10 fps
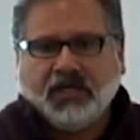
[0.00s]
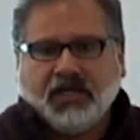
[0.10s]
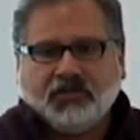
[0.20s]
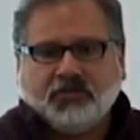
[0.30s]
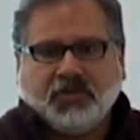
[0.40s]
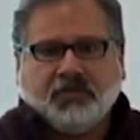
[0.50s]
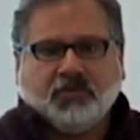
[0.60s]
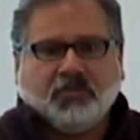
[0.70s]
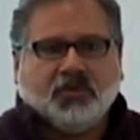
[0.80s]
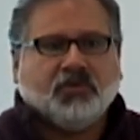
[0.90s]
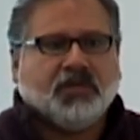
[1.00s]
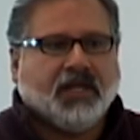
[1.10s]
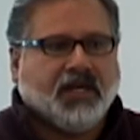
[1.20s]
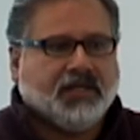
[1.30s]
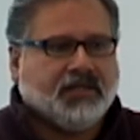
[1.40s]
uh, to be able to build
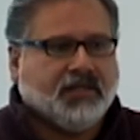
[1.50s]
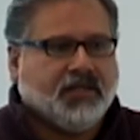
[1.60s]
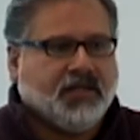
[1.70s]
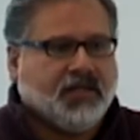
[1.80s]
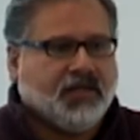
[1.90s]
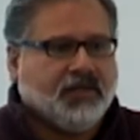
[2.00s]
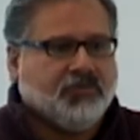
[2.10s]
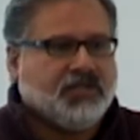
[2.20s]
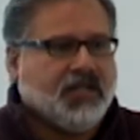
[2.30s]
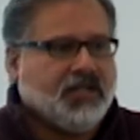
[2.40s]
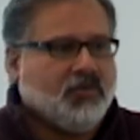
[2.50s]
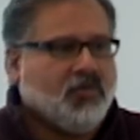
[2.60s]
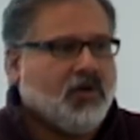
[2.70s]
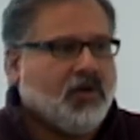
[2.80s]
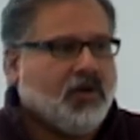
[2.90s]
that uh, retaining
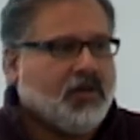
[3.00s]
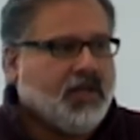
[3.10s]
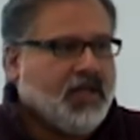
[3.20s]
wall